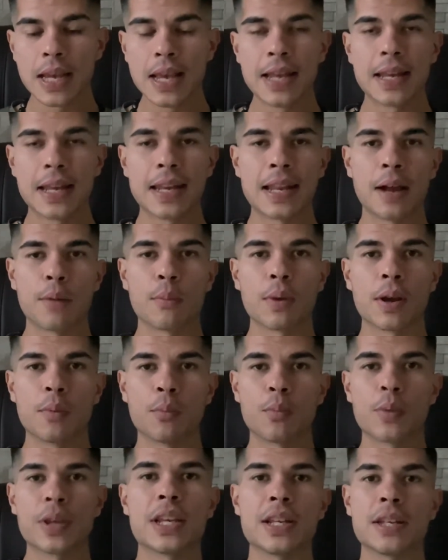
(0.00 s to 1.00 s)
Now, when
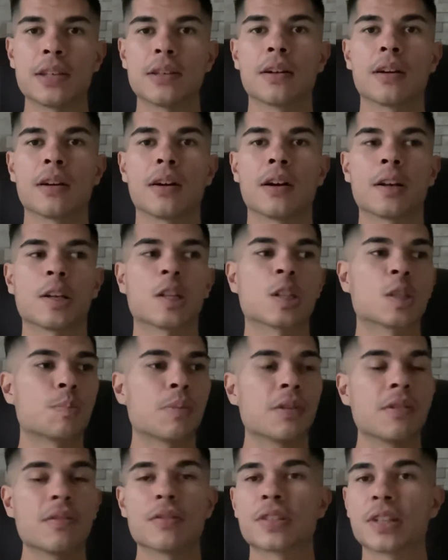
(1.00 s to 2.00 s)
we are
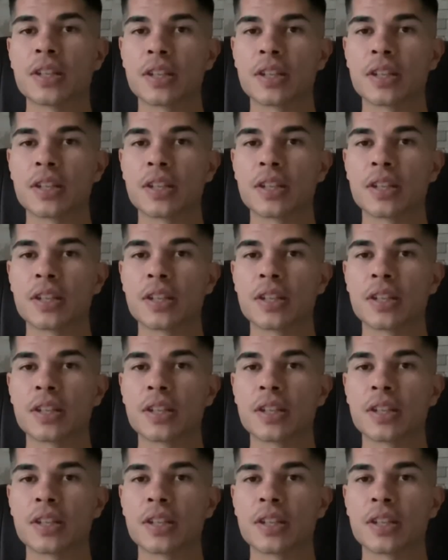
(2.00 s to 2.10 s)
experiencing